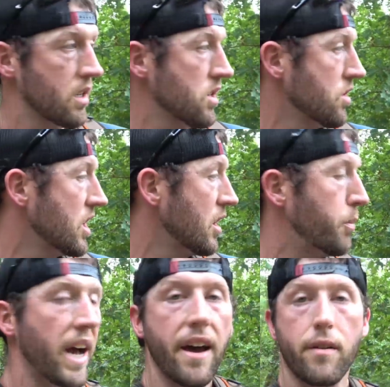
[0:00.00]
you get a
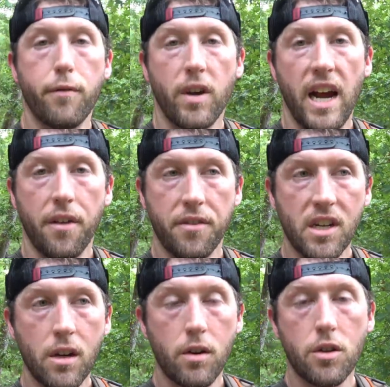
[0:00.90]
pattern for how the
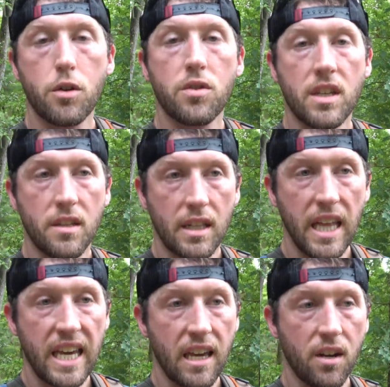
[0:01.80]
deer are using the
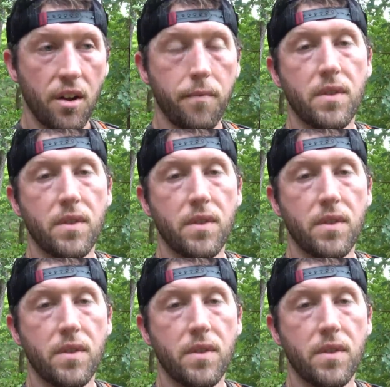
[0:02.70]
land,